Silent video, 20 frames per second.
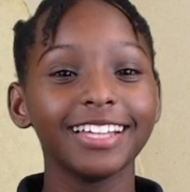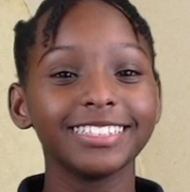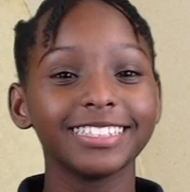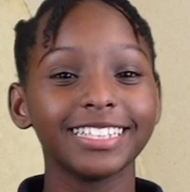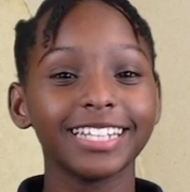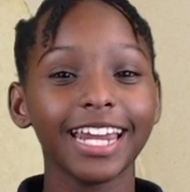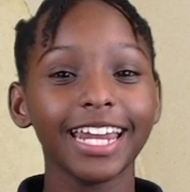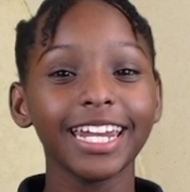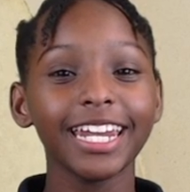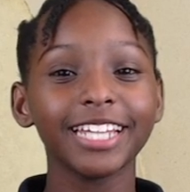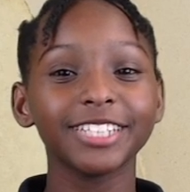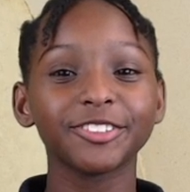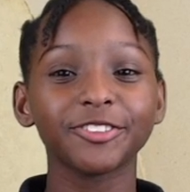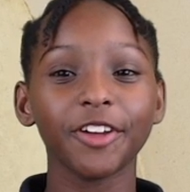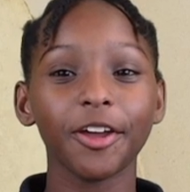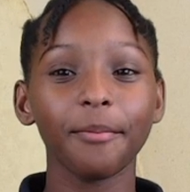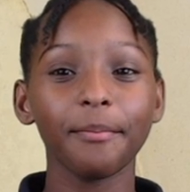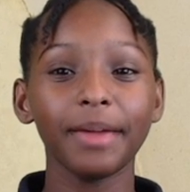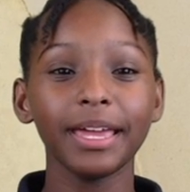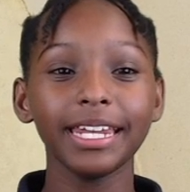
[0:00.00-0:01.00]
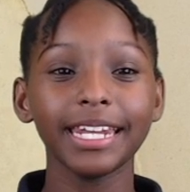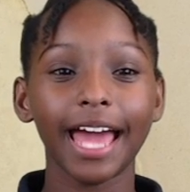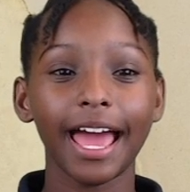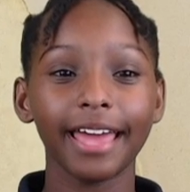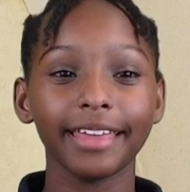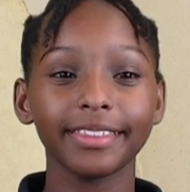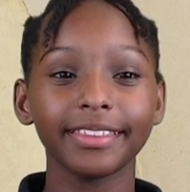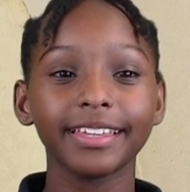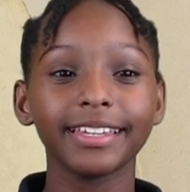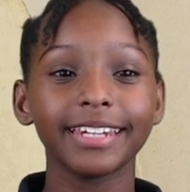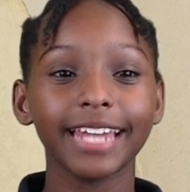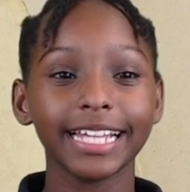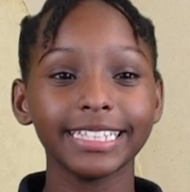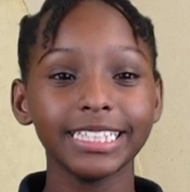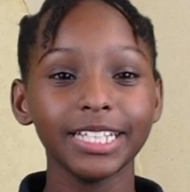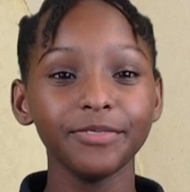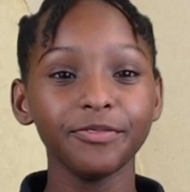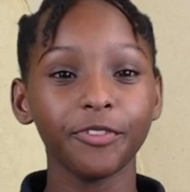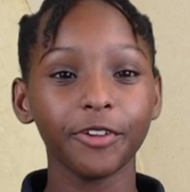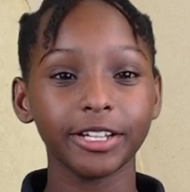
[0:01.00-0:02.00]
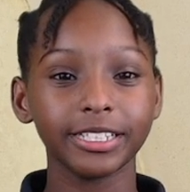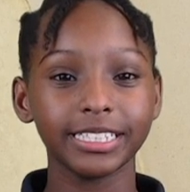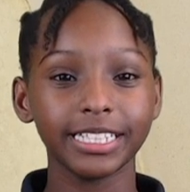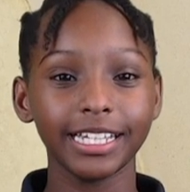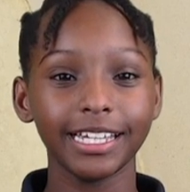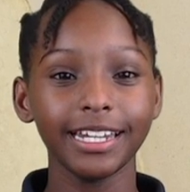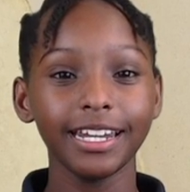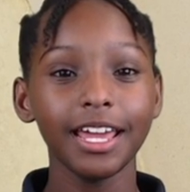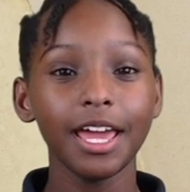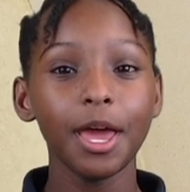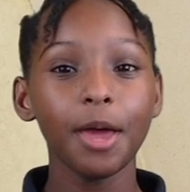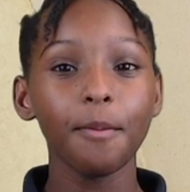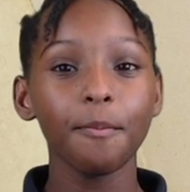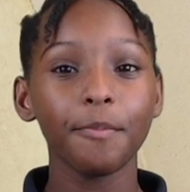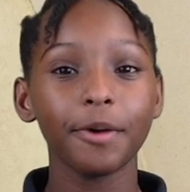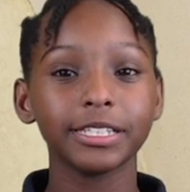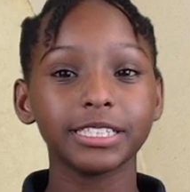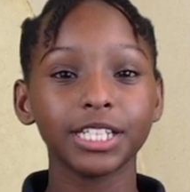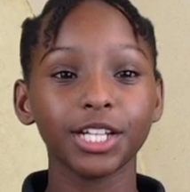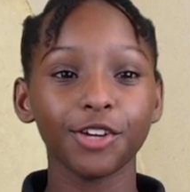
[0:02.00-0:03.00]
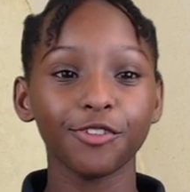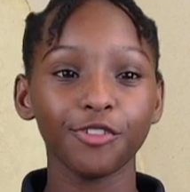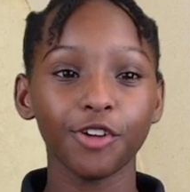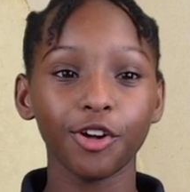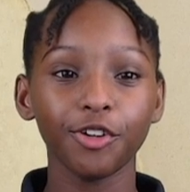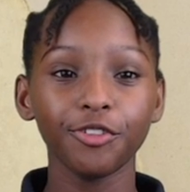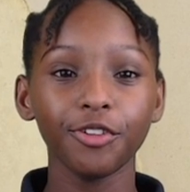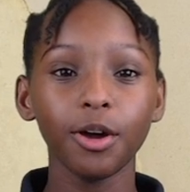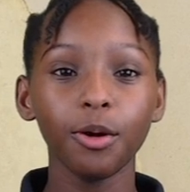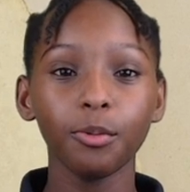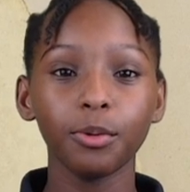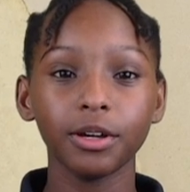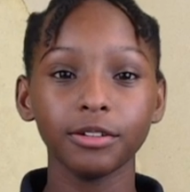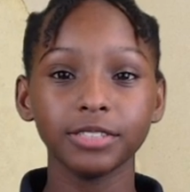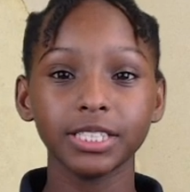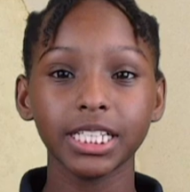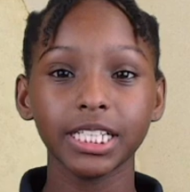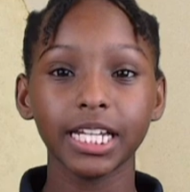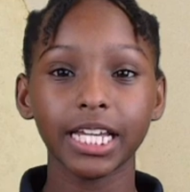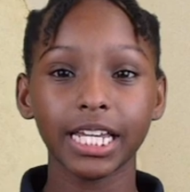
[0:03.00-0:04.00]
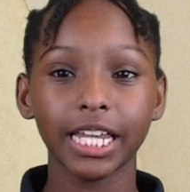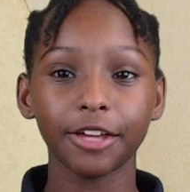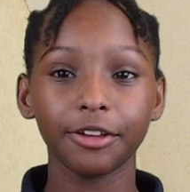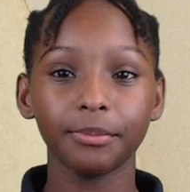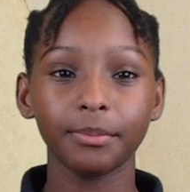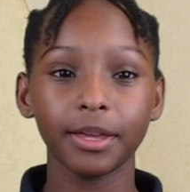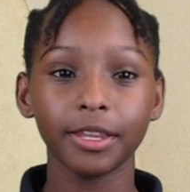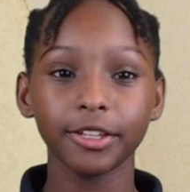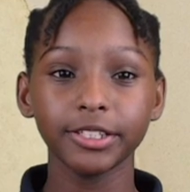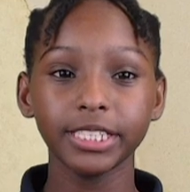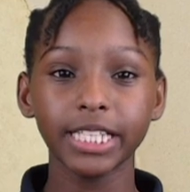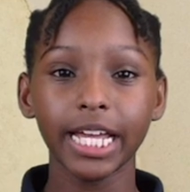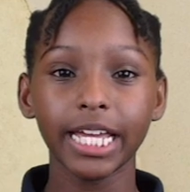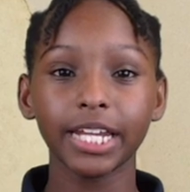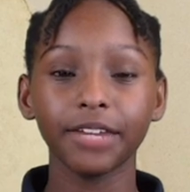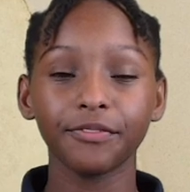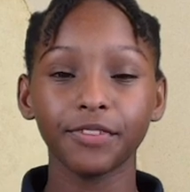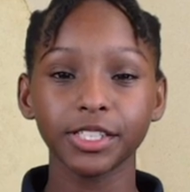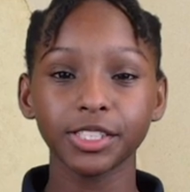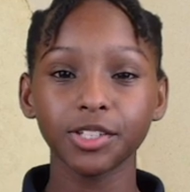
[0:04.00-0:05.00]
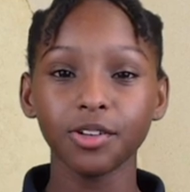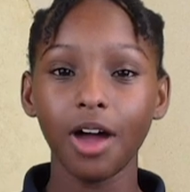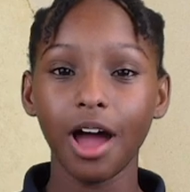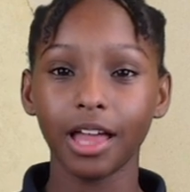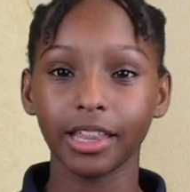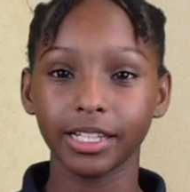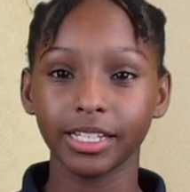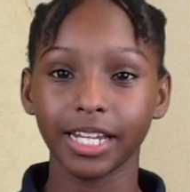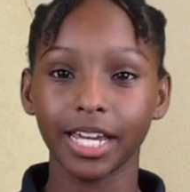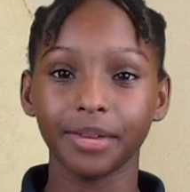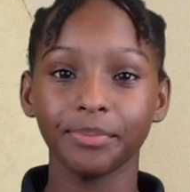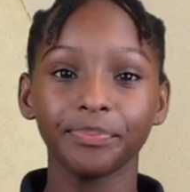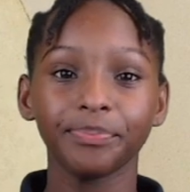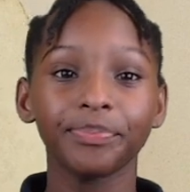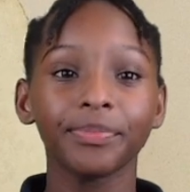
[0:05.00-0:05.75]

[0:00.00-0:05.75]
Today in history on May 9th, 1914, President Woodrow Wilson declared Mother's Day an official holiday.